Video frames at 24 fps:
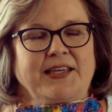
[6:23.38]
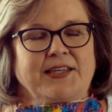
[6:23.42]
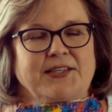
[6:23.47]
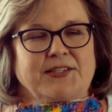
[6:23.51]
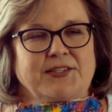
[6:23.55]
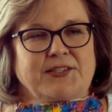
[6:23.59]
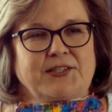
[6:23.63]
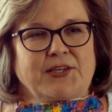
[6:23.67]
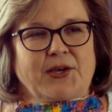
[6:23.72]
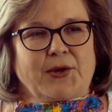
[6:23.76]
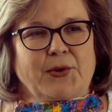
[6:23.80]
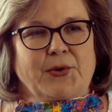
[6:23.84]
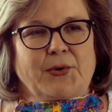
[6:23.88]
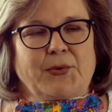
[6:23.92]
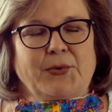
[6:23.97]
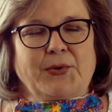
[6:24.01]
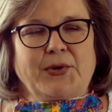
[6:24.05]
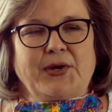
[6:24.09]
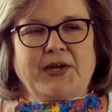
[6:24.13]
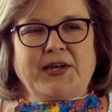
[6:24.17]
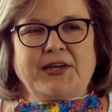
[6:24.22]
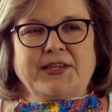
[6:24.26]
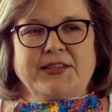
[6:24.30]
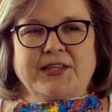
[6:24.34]

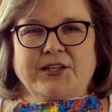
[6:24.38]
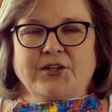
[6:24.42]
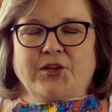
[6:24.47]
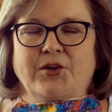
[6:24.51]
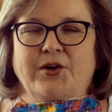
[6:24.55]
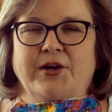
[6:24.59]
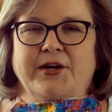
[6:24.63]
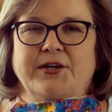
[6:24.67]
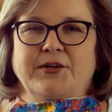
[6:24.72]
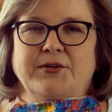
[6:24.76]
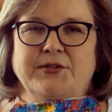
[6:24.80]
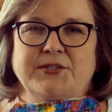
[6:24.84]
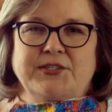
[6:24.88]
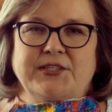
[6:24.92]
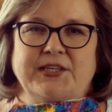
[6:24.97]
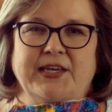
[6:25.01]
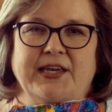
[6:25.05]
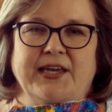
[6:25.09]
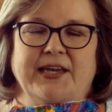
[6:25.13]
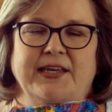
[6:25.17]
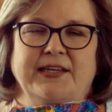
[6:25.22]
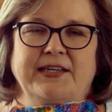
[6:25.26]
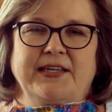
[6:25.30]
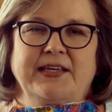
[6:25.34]
So the lawyer
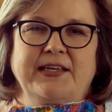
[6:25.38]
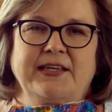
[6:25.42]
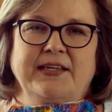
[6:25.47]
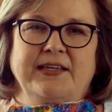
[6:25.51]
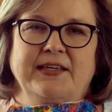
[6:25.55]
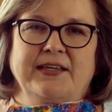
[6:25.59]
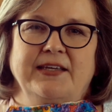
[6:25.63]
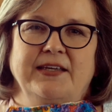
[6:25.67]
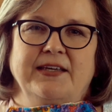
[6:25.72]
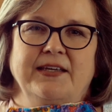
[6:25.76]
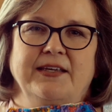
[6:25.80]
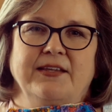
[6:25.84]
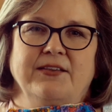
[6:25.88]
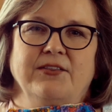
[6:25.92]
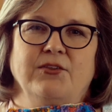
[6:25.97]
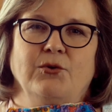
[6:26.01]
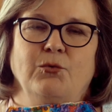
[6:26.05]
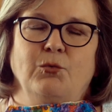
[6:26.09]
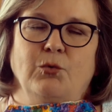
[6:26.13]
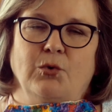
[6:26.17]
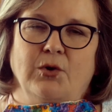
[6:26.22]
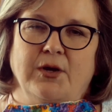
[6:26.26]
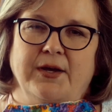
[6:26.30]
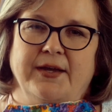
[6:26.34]
said, the
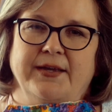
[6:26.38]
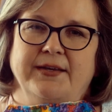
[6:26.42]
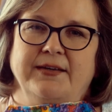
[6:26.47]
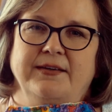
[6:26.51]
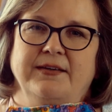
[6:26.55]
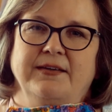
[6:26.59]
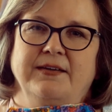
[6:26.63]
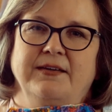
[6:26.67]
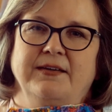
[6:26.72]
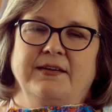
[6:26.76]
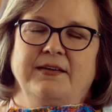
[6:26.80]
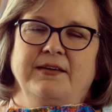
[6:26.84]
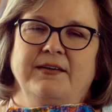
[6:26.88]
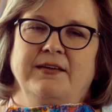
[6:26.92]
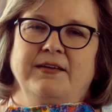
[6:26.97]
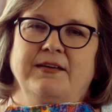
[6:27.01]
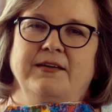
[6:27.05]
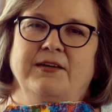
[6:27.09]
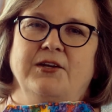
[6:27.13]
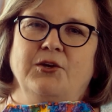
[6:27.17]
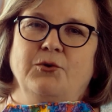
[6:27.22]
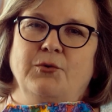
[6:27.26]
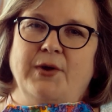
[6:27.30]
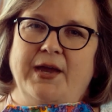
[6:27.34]
one
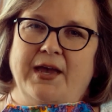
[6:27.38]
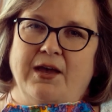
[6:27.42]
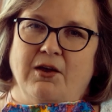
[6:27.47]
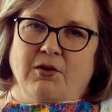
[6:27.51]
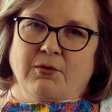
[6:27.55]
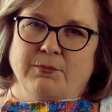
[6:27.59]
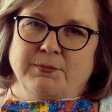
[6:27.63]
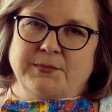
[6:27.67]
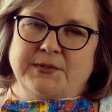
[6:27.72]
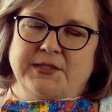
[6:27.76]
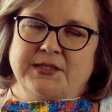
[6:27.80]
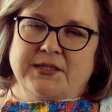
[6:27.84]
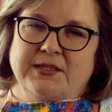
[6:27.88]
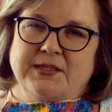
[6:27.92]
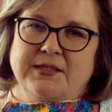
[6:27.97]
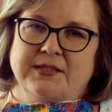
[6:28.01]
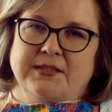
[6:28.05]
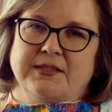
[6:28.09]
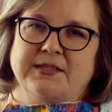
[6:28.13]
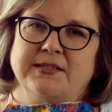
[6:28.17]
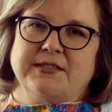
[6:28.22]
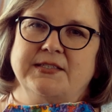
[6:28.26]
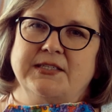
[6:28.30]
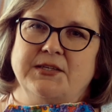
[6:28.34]
who helped,
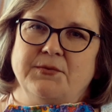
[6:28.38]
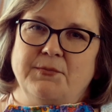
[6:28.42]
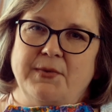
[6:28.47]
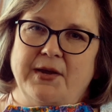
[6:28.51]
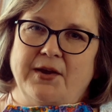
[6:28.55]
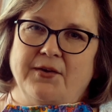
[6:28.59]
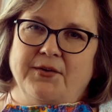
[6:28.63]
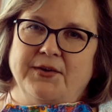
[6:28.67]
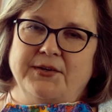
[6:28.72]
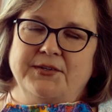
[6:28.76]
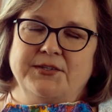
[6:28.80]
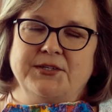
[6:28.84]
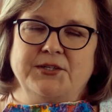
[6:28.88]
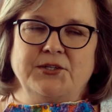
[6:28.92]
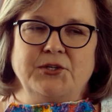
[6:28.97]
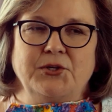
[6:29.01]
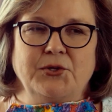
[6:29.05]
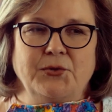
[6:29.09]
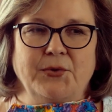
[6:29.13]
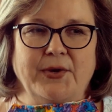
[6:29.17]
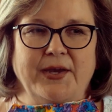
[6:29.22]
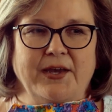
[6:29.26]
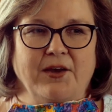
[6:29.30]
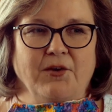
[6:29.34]
the Samaritan
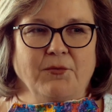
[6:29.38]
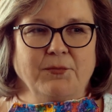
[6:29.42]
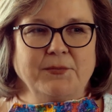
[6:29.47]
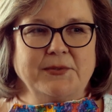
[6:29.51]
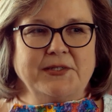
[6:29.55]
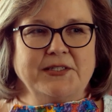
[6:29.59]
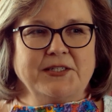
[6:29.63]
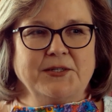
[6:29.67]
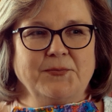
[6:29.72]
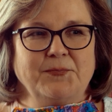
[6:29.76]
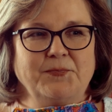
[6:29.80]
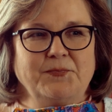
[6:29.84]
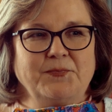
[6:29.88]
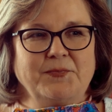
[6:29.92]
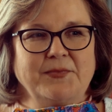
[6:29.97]
who helped.